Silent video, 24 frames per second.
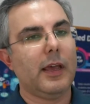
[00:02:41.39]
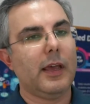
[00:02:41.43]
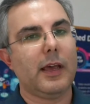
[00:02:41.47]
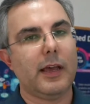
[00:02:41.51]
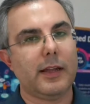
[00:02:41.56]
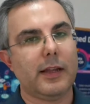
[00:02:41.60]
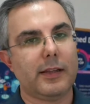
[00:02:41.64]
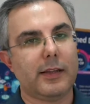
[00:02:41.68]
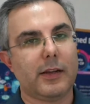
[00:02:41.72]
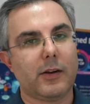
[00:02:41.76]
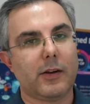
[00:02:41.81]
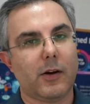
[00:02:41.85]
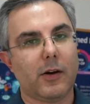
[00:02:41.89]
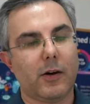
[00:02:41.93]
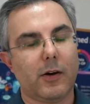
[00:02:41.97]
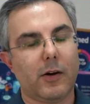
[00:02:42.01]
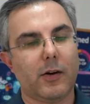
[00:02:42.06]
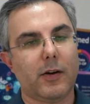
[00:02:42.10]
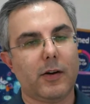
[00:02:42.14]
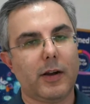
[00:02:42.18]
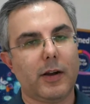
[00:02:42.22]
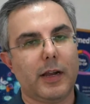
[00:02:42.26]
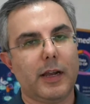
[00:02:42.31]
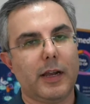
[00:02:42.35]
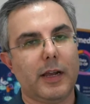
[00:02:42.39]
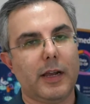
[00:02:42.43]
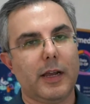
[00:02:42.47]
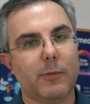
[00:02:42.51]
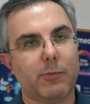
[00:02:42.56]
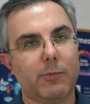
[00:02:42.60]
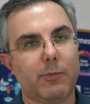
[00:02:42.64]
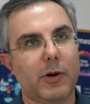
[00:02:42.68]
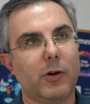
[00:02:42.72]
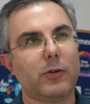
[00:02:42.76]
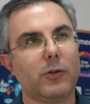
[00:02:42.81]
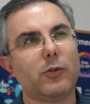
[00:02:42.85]
uh, there are
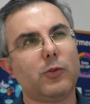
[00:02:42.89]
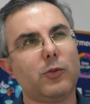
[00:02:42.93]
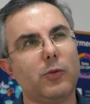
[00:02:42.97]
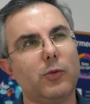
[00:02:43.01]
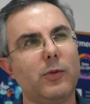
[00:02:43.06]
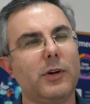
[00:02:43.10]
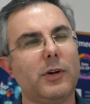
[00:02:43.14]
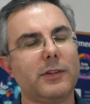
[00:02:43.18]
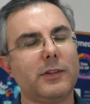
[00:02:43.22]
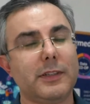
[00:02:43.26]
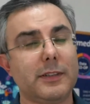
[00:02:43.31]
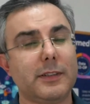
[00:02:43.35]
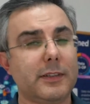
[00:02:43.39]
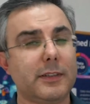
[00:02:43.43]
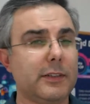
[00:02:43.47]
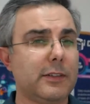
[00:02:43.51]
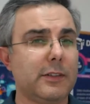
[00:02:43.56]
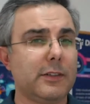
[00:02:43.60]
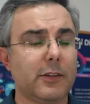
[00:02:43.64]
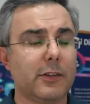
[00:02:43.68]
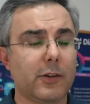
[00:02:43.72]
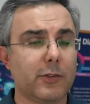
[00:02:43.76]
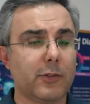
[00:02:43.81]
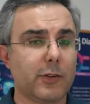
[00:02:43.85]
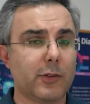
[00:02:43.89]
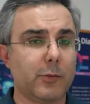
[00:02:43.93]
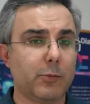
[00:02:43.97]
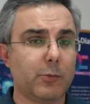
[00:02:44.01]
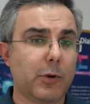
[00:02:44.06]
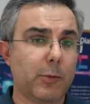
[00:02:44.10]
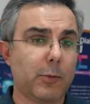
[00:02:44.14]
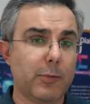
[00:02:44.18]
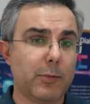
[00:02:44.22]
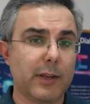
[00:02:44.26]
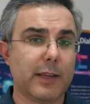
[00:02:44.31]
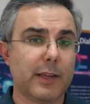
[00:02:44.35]
about 230,000
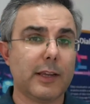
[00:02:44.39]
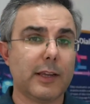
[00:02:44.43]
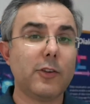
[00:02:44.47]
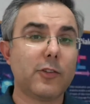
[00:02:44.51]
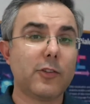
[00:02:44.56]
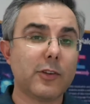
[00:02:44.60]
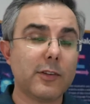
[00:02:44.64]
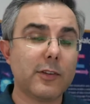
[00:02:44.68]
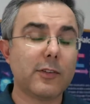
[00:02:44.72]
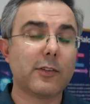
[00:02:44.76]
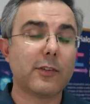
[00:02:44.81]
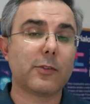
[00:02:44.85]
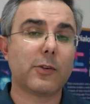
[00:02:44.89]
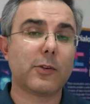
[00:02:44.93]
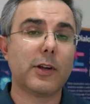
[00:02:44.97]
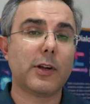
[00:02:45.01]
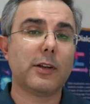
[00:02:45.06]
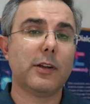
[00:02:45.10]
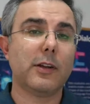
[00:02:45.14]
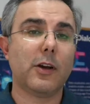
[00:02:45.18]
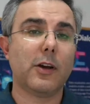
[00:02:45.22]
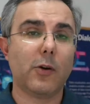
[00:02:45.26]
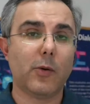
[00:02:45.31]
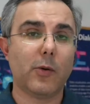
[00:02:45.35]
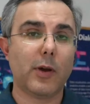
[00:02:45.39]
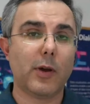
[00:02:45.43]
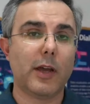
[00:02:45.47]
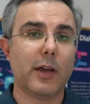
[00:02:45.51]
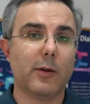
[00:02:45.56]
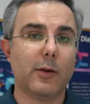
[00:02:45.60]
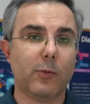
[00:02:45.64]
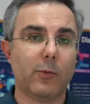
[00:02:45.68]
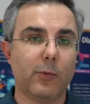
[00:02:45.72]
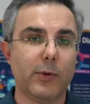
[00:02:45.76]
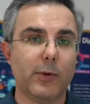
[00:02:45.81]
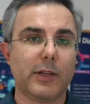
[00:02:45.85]
publications right now
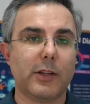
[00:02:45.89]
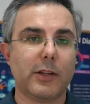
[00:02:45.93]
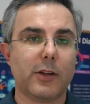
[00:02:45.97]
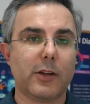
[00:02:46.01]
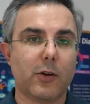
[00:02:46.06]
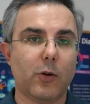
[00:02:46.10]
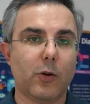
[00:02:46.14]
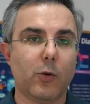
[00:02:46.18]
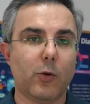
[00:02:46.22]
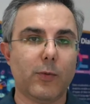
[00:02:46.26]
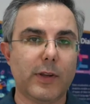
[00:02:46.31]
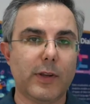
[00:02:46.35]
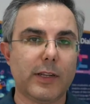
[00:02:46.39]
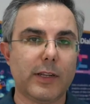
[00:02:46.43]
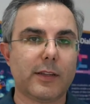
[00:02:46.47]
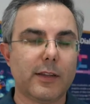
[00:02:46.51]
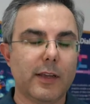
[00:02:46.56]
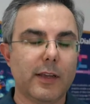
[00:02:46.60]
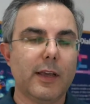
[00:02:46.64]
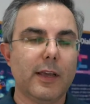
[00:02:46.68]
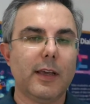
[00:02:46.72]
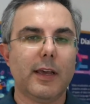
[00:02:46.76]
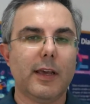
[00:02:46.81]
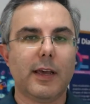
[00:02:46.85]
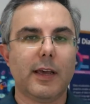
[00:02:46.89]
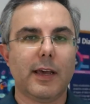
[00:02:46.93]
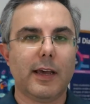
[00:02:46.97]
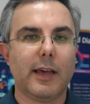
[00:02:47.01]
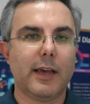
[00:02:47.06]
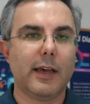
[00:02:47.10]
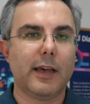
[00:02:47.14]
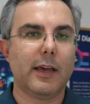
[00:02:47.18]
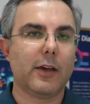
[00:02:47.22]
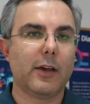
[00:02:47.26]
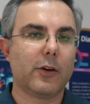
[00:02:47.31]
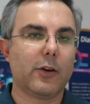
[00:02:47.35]
with the COVID
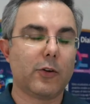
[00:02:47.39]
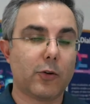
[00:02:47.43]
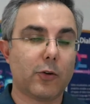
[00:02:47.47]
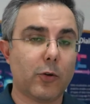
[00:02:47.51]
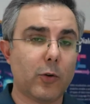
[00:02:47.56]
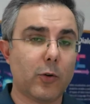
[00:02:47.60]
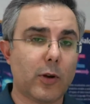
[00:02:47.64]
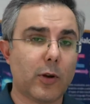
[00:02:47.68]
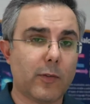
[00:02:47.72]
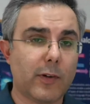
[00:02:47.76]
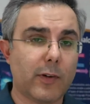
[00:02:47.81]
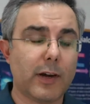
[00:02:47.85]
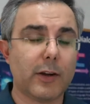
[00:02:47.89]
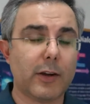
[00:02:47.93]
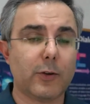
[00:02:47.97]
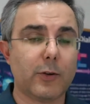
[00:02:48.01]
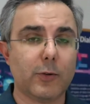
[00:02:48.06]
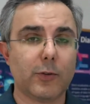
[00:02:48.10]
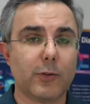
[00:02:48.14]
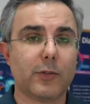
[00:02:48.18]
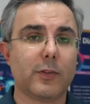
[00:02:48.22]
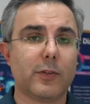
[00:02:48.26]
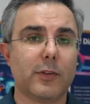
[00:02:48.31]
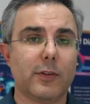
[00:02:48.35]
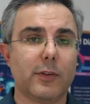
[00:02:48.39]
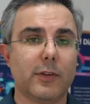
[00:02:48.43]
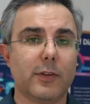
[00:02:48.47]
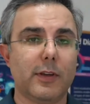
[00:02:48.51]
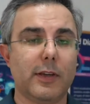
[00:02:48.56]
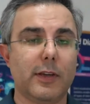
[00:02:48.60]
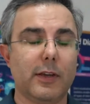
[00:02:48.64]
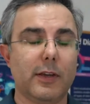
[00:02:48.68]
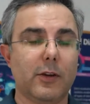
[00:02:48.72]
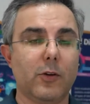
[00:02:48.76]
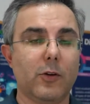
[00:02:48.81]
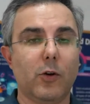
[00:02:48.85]
uh, coronavirus,
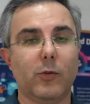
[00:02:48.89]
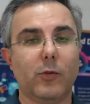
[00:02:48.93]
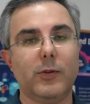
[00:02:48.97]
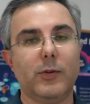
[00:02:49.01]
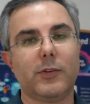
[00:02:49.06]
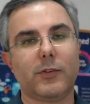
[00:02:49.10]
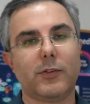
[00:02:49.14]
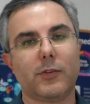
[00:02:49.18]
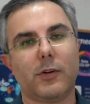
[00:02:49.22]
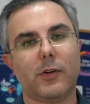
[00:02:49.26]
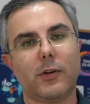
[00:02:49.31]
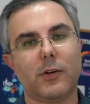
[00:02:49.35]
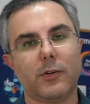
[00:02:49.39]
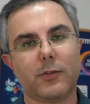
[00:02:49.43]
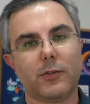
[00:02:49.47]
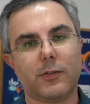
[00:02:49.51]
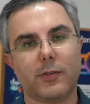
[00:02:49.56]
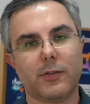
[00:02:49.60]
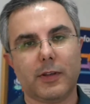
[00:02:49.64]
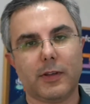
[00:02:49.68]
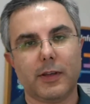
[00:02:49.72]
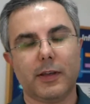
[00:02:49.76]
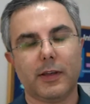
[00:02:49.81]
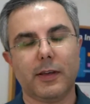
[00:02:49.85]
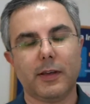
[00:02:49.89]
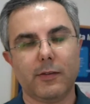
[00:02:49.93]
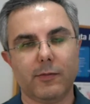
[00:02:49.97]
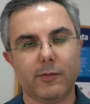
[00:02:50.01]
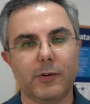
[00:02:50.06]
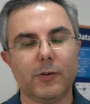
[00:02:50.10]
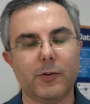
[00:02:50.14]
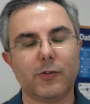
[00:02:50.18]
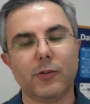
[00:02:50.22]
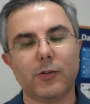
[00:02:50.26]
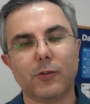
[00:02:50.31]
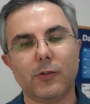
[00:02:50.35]
uh, COVID SARS uh,
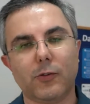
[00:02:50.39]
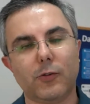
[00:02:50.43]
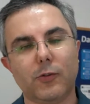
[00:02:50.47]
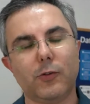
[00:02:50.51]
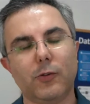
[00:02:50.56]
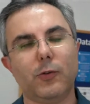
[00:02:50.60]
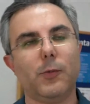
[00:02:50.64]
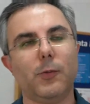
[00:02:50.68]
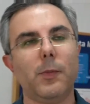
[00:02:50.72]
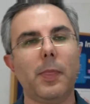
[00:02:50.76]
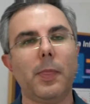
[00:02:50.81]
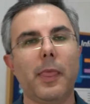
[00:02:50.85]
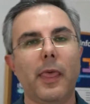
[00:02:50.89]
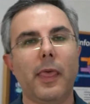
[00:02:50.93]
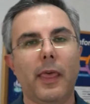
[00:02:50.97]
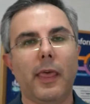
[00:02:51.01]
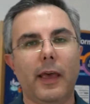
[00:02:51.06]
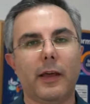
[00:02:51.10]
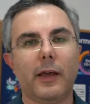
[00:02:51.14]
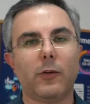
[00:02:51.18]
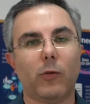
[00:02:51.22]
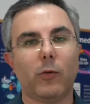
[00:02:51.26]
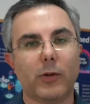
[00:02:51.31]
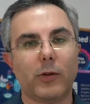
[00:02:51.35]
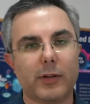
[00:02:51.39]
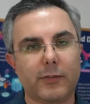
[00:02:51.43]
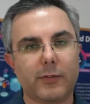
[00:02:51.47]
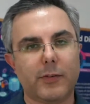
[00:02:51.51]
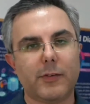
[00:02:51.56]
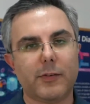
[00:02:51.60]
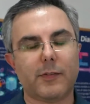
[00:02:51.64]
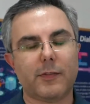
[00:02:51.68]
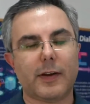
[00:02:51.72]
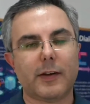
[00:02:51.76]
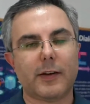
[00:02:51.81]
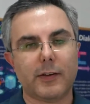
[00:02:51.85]
version 2, and all the
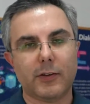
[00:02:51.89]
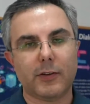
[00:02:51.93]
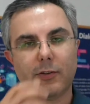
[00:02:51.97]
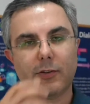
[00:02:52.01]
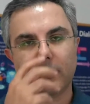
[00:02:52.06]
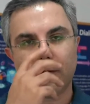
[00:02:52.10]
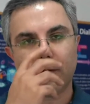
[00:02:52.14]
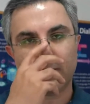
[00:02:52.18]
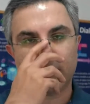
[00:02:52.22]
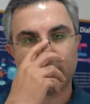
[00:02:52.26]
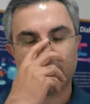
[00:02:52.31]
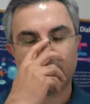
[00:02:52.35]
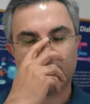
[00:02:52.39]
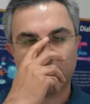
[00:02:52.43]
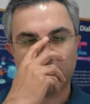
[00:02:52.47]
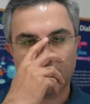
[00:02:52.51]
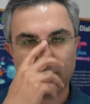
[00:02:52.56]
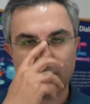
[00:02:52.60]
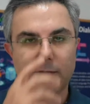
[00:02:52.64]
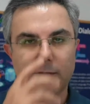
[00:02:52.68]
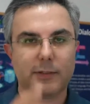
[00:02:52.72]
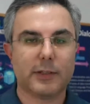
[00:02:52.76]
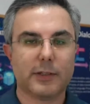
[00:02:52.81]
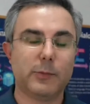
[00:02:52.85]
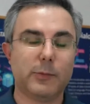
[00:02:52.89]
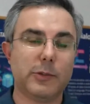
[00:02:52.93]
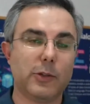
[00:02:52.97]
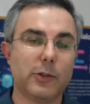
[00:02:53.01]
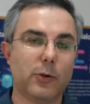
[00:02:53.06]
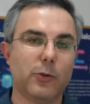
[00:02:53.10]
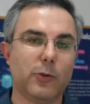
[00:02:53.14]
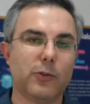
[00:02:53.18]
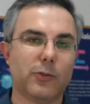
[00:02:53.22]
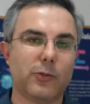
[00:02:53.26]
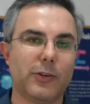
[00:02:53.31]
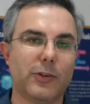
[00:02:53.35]
different variation of term
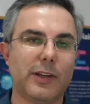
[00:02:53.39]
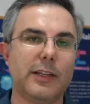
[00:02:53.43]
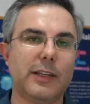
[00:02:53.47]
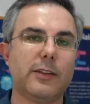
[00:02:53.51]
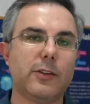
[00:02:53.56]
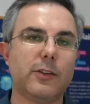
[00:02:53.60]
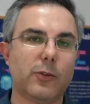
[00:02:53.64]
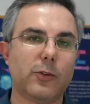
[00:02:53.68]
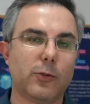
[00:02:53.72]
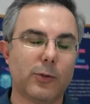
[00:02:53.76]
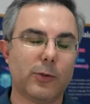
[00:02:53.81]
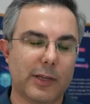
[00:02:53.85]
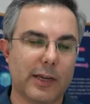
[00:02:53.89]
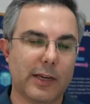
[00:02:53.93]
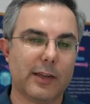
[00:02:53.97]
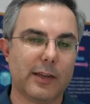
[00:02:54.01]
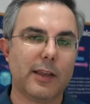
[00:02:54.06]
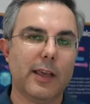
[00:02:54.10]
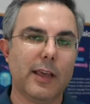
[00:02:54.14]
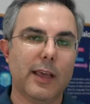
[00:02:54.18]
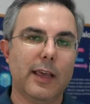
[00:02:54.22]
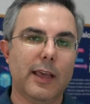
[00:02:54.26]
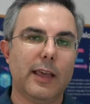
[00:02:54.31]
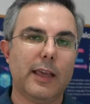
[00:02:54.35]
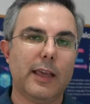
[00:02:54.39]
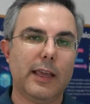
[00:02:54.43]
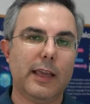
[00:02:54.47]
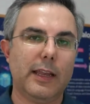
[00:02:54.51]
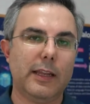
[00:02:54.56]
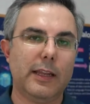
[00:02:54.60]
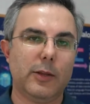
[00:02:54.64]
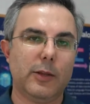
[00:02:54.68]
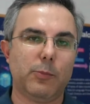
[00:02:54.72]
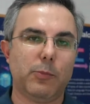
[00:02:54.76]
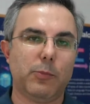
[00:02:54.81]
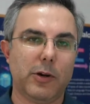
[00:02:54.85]
terminology related to that
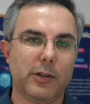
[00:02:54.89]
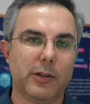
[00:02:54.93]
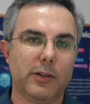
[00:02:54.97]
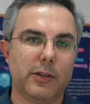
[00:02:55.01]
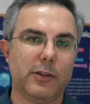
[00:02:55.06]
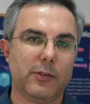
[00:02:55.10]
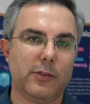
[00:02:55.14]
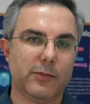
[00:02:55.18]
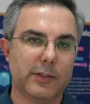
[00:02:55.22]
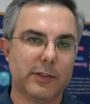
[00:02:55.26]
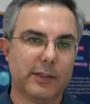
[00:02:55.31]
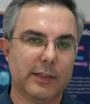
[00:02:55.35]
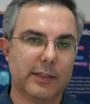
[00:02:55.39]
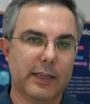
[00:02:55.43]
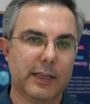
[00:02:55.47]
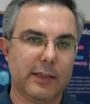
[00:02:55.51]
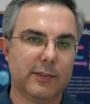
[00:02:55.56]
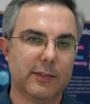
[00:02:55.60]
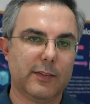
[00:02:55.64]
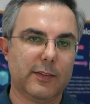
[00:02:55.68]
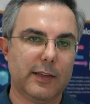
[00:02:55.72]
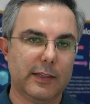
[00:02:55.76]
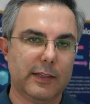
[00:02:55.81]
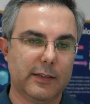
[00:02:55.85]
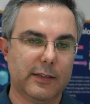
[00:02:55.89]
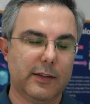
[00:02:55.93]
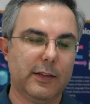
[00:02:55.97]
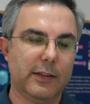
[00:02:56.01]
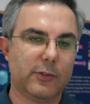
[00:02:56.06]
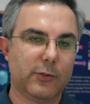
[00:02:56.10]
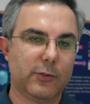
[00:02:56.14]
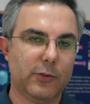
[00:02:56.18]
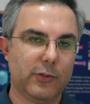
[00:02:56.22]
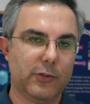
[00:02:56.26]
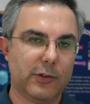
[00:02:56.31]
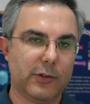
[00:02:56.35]
in the body of the text and the
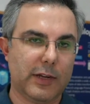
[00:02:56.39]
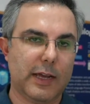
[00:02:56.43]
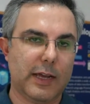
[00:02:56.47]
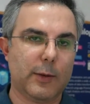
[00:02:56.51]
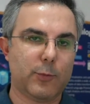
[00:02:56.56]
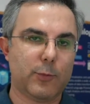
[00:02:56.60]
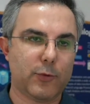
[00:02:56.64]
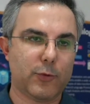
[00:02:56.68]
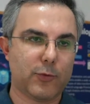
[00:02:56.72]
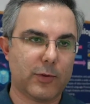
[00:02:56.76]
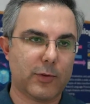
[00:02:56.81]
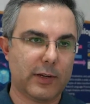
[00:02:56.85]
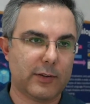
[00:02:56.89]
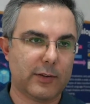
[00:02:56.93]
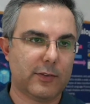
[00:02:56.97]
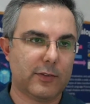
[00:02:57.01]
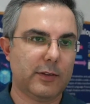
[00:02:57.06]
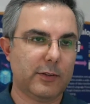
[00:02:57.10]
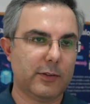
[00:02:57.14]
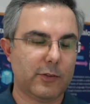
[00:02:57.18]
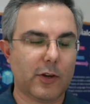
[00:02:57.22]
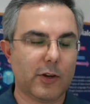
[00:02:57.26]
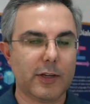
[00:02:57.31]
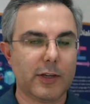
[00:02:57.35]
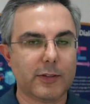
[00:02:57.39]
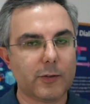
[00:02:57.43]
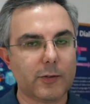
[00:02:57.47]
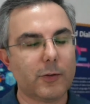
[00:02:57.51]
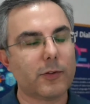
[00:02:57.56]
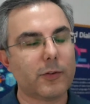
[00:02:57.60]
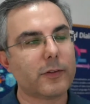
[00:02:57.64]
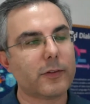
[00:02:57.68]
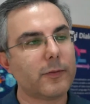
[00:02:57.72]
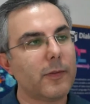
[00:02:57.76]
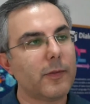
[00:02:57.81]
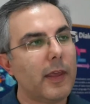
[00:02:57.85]
literature abstracts and
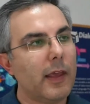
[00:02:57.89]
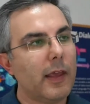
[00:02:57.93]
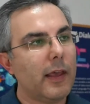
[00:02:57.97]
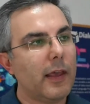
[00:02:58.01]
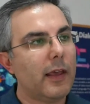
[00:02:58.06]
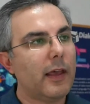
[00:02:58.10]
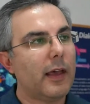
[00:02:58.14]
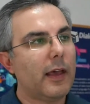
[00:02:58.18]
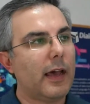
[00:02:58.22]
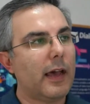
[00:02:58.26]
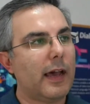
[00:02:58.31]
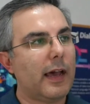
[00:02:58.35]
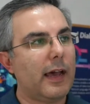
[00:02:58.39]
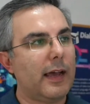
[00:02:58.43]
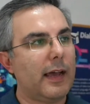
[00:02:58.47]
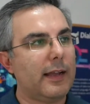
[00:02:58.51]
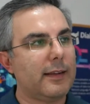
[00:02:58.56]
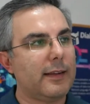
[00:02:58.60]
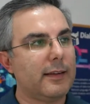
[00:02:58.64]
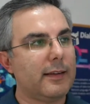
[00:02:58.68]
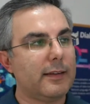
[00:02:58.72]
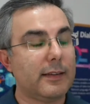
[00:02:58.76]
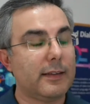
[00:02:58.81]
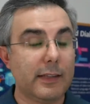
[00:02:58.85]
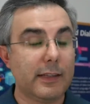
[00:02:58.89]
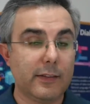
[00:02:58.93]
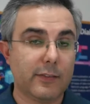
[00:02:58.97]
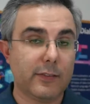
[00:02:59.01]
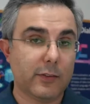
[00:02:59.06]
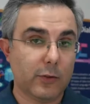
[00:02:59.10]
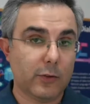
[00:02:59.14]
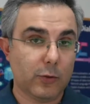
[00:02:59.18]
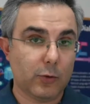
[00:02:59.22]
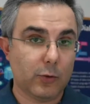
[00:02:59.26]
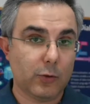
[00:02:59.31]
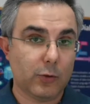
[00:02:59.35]
titles. And
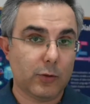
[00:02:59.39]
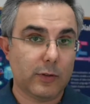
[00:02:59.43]
this